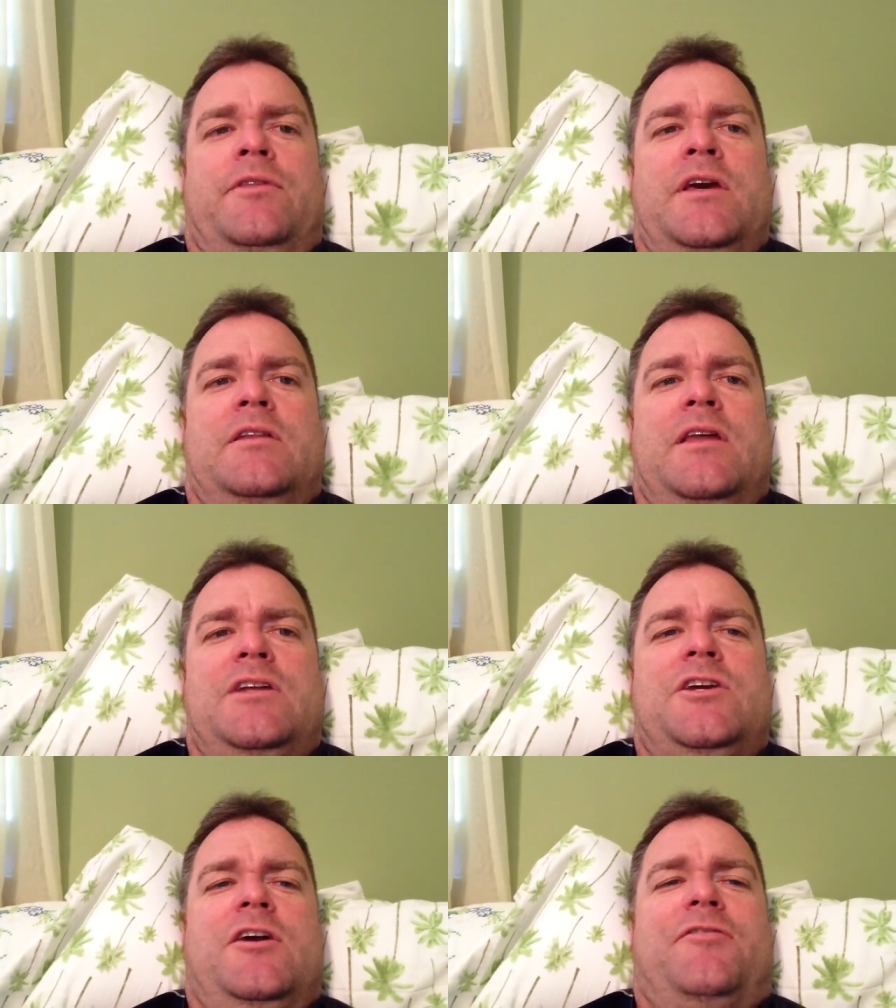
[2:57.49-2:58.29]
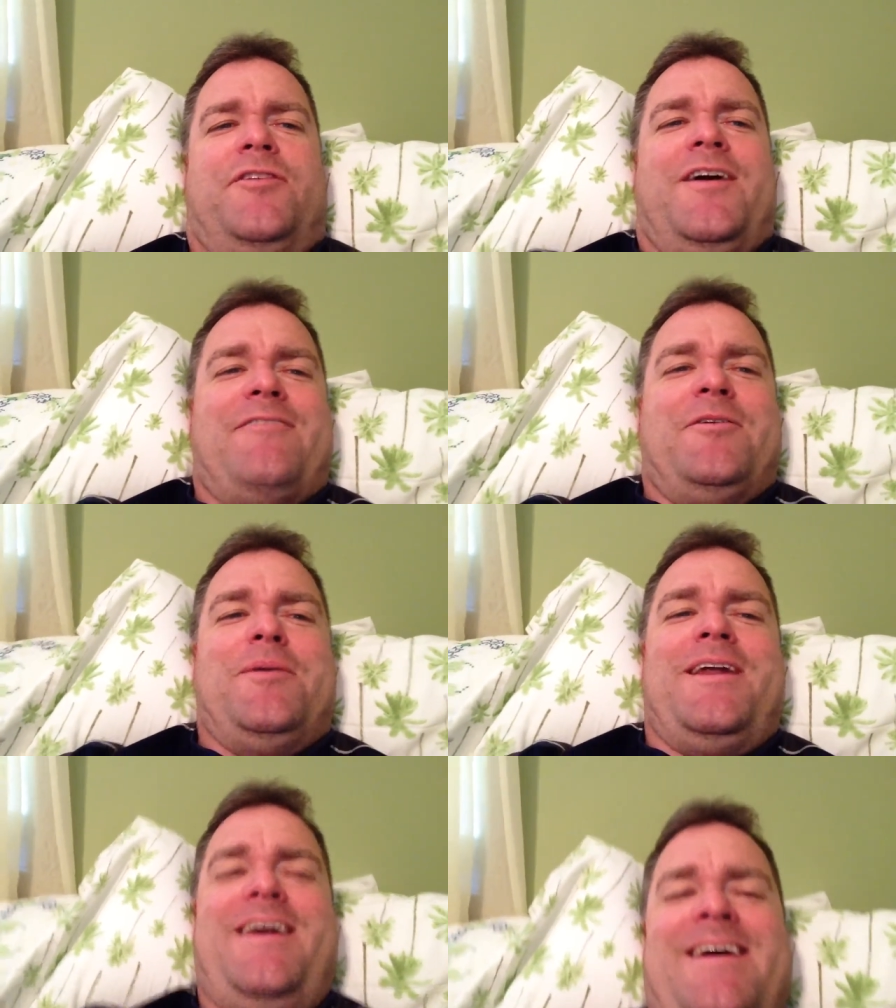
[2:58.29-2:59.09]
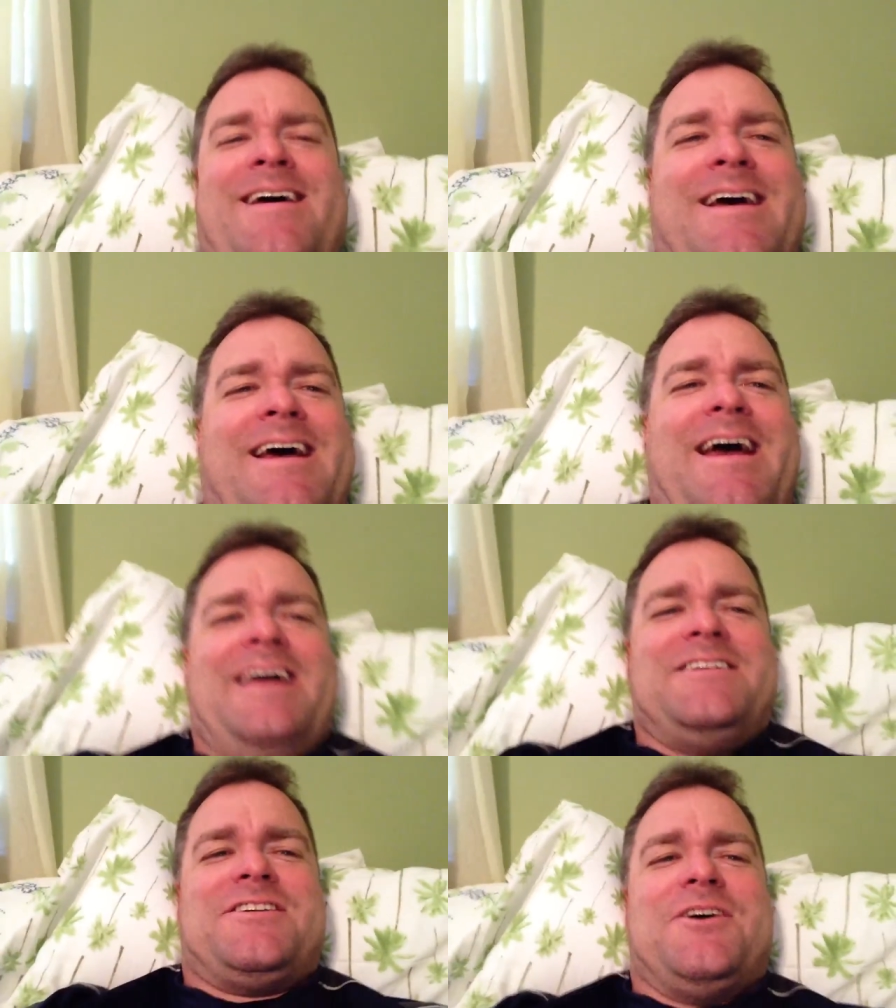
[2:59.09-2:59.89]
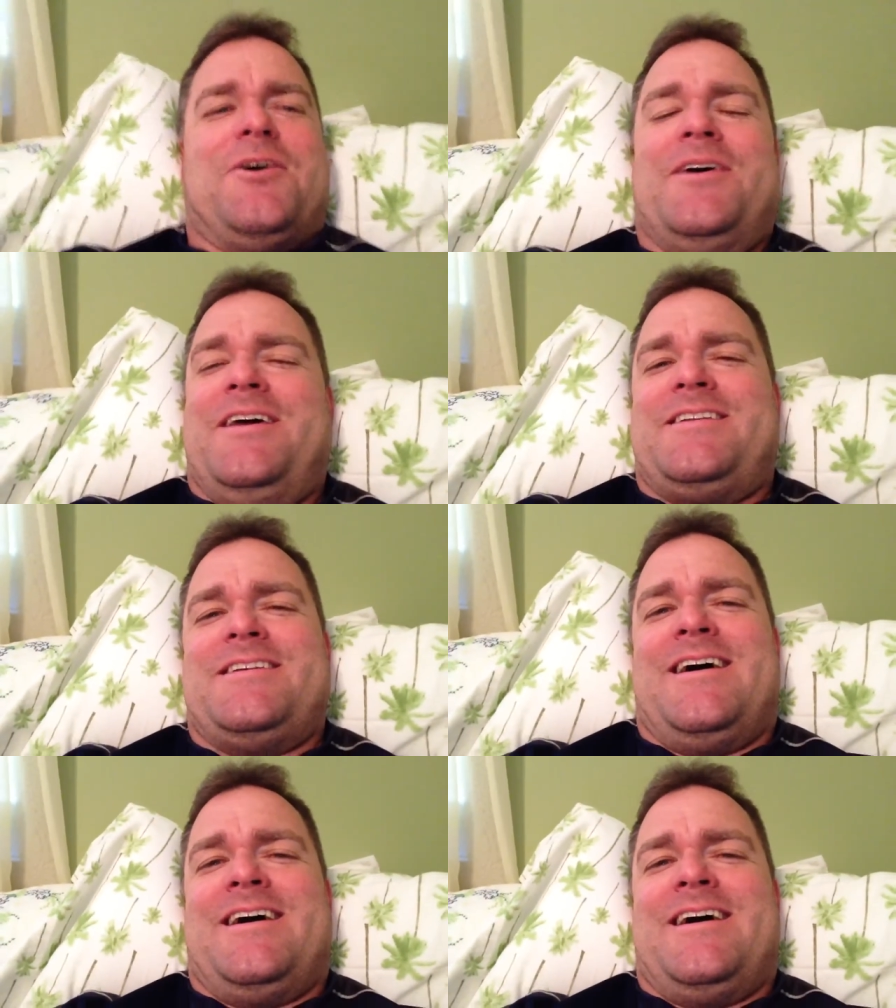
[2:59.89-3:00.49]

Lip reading: they cheer for everybody. And so they